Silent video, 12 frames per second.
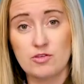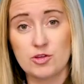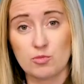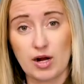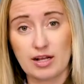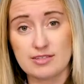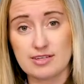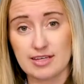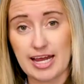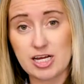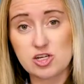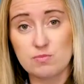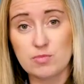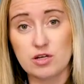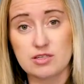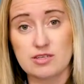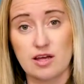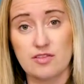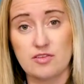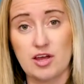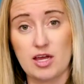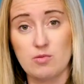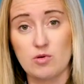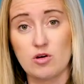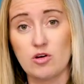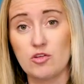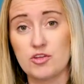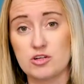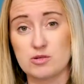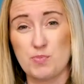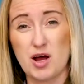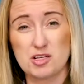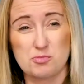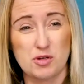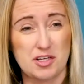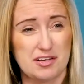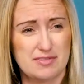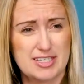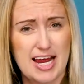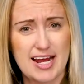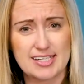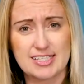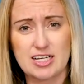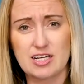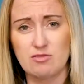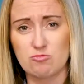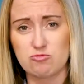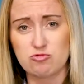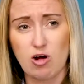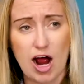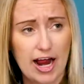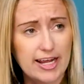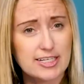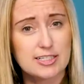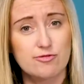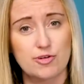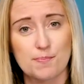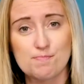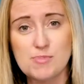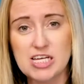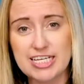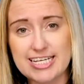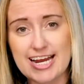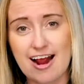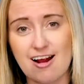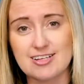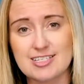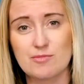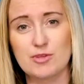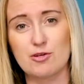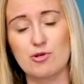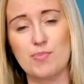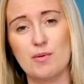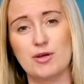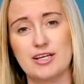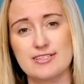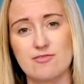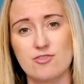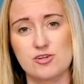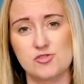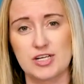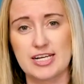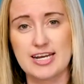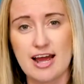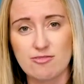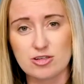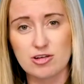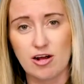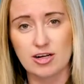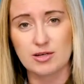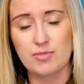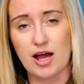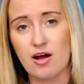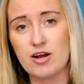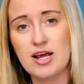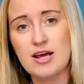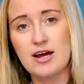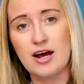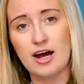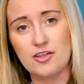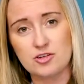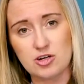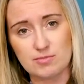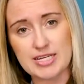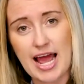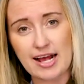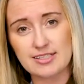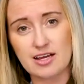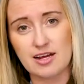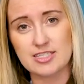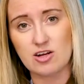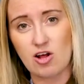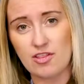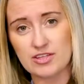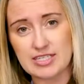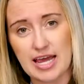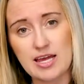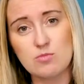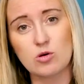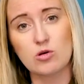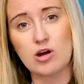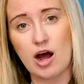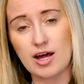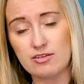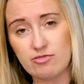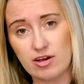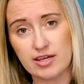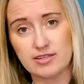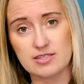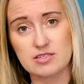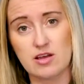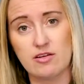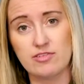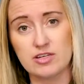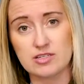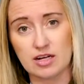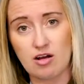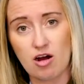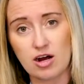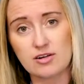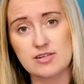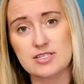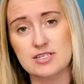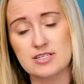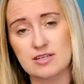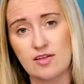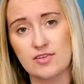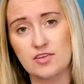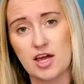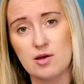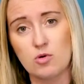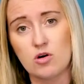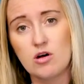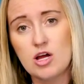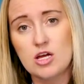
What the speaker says: The reconciliation bill is on the table. There's a possibility of tax hikes for millionaires, something Republicans have virtually never talked about. The Trump tax cuts are on the table. Codifying this stuff into Congress is on the table.